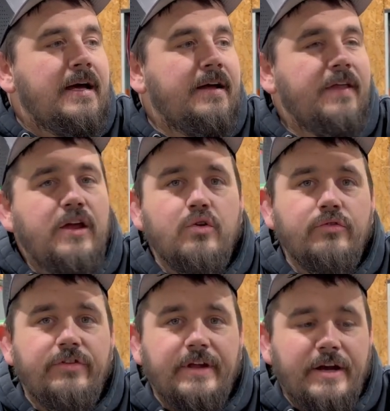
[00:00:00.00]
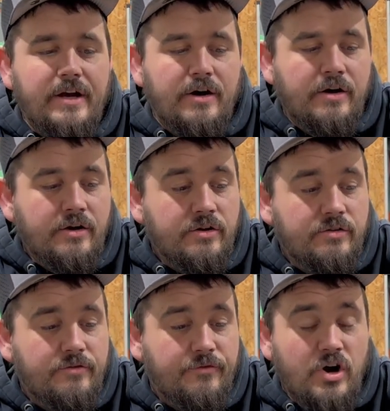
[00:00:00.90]
they use their
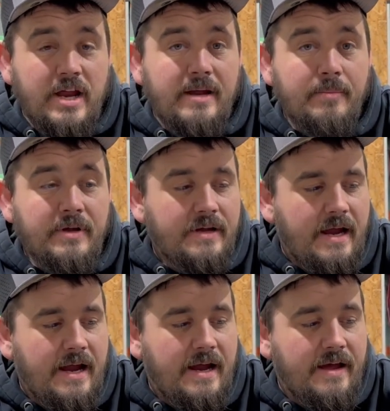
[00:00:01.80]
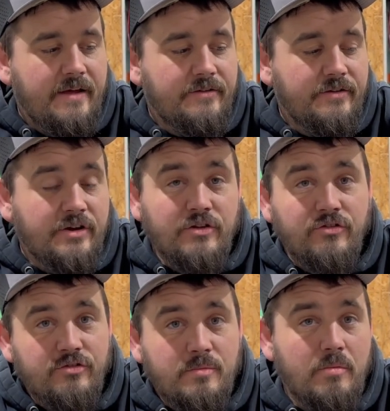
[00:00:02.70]
frame as a
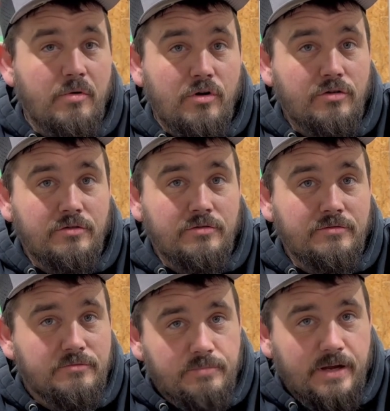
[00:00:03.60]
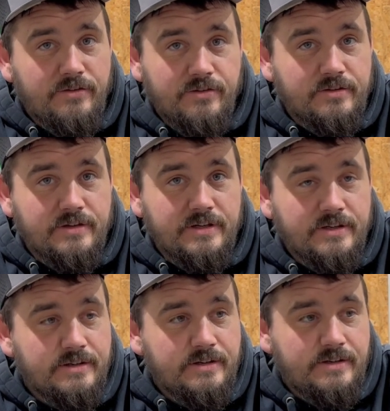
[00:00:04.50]
consumable, basically.
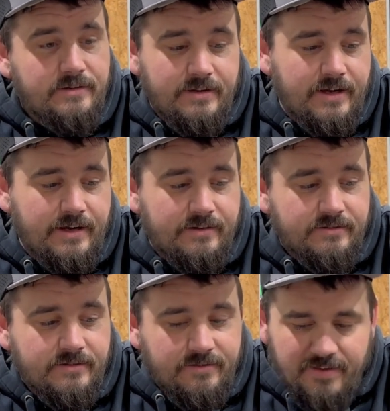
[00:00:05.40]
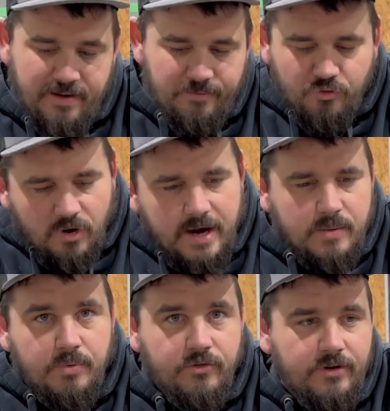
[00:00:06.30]
Like, they try to
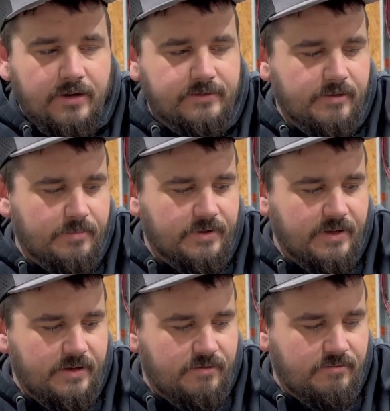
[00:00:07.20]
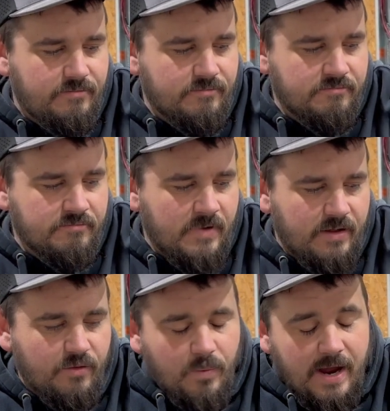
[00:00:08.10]
protect it, but the
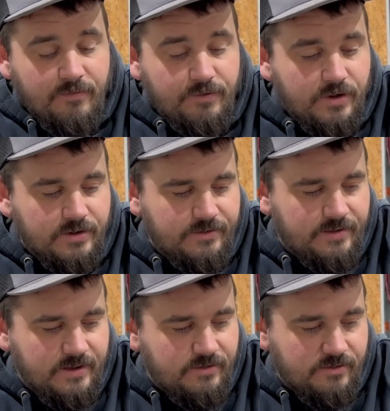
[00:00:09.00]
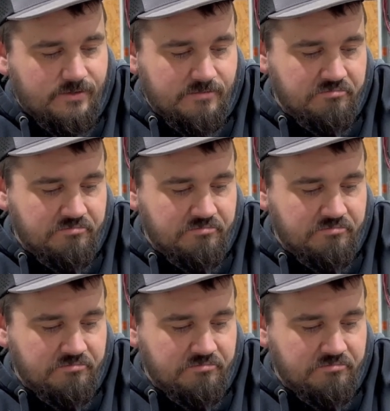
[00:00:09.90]
way I feel is they just